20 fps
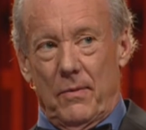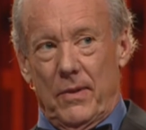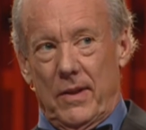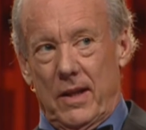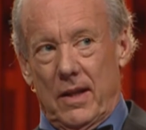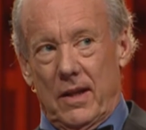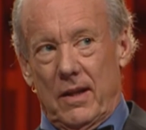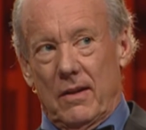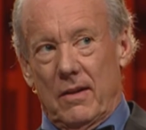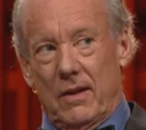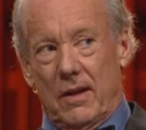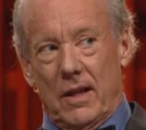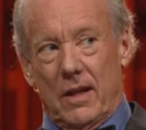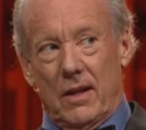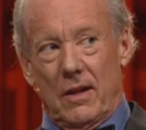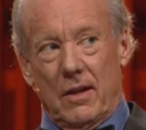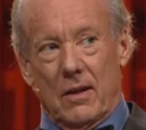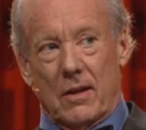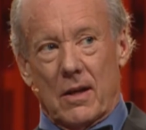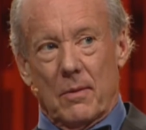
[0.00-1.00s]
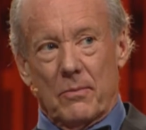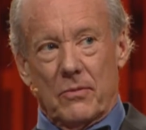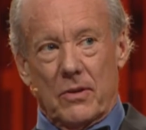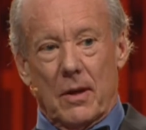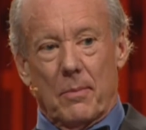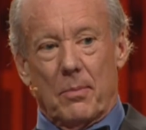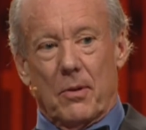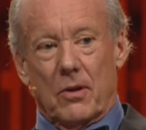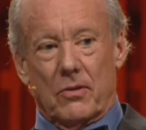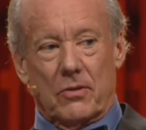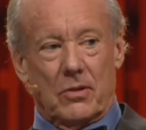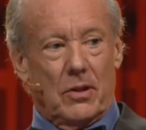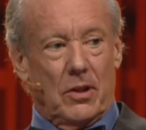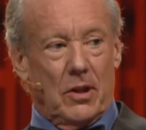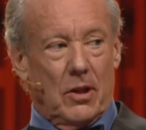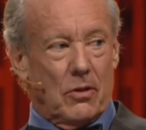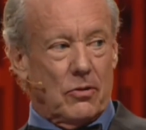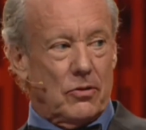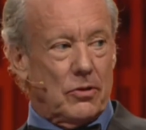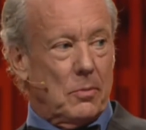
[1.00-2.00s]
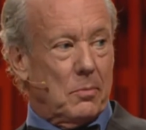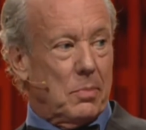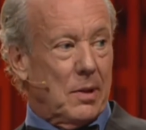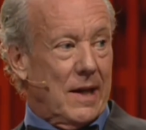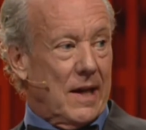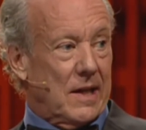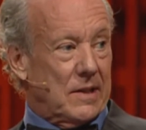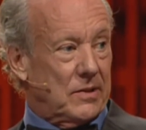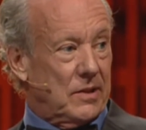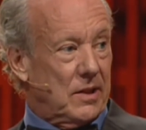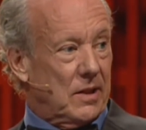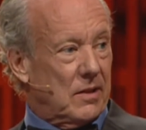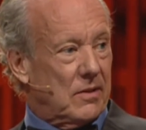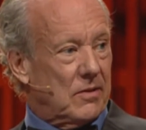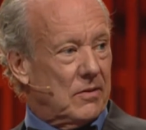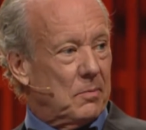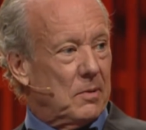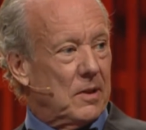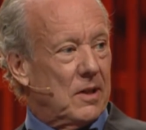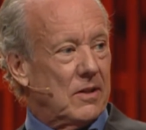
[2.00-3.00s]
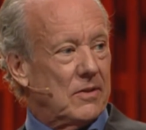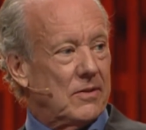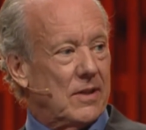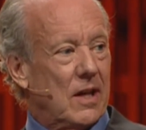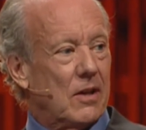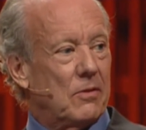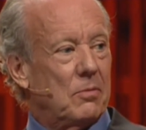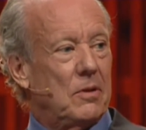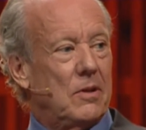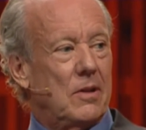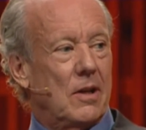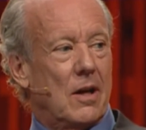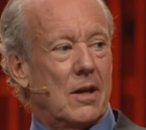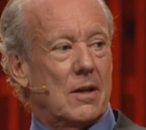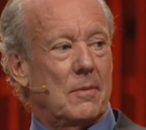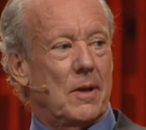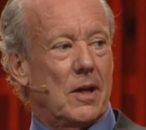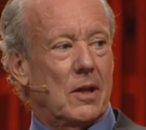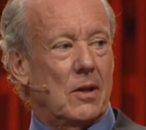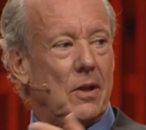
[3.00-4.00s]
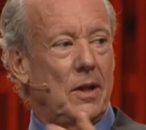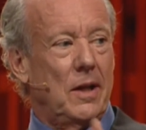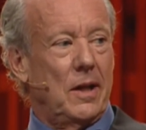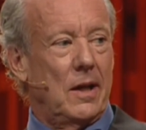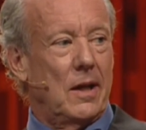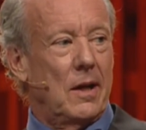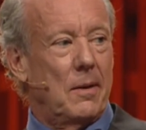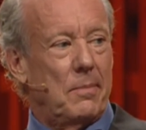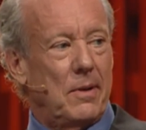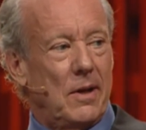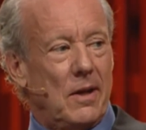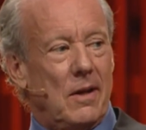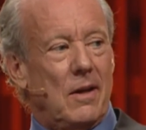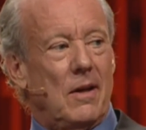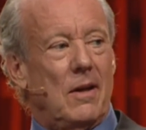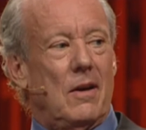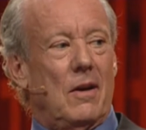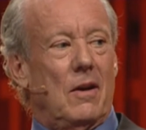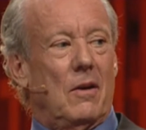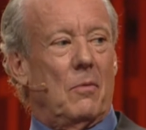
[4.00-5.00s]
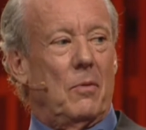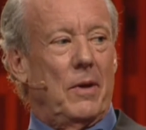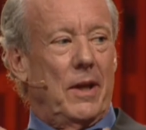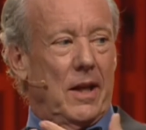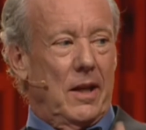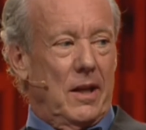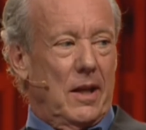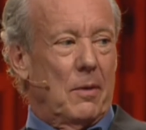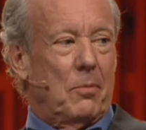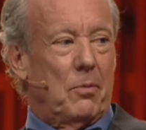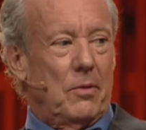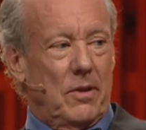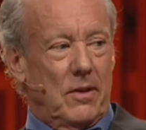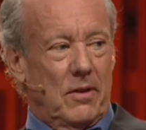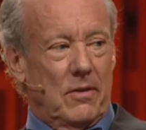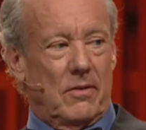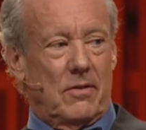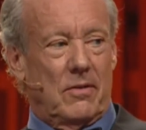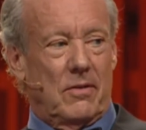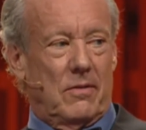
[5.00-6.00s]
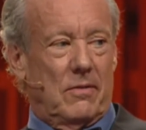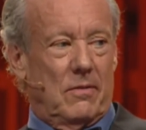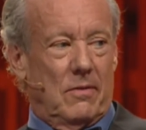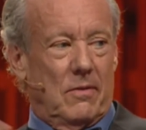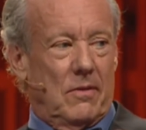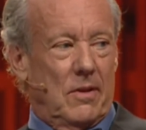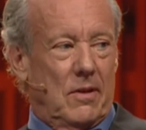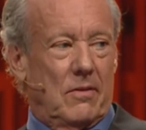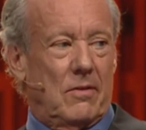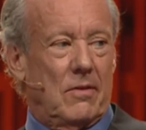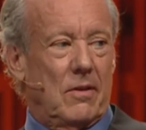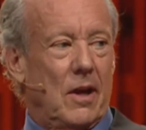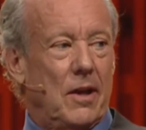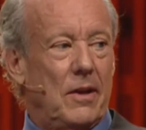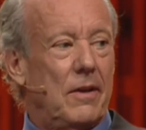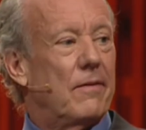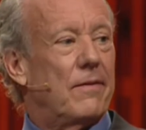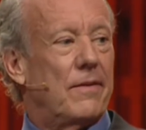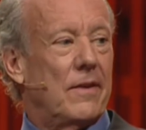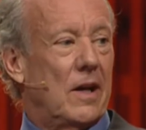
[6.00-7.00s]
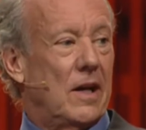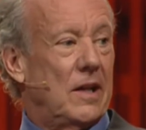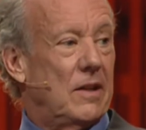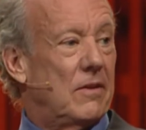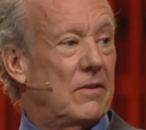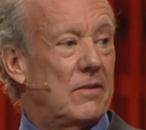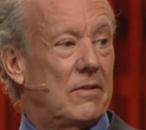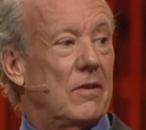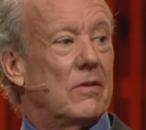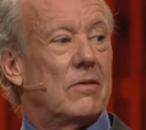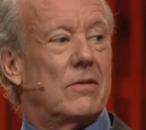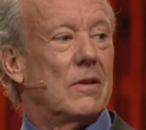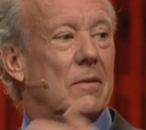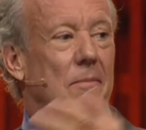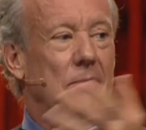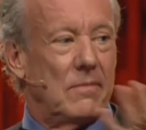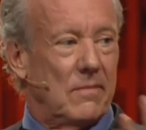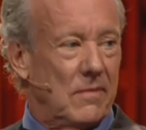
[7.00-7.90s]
It comes up also in the ocean plastics, because as we talk about cleaning up, we end up with this undefined system